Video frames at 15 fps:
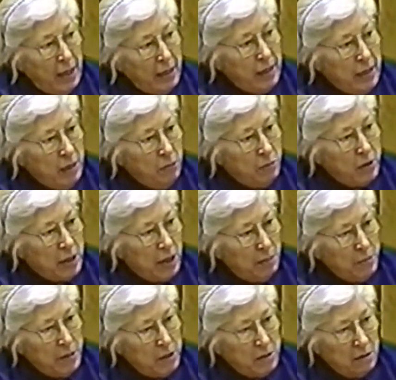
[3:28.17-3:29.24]
And he would
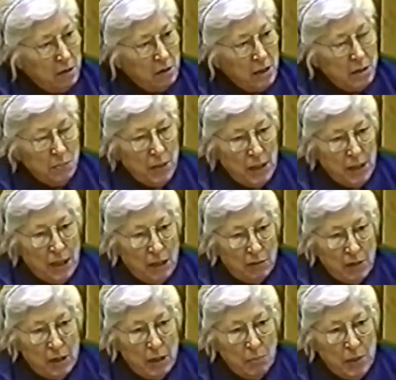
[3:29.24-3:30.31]
come and talk to me
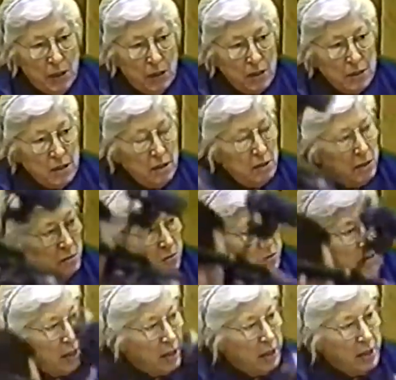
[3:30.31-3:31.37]
now and then because he
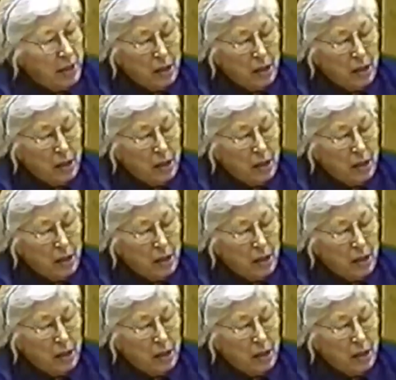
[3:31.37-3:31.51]
knew uh,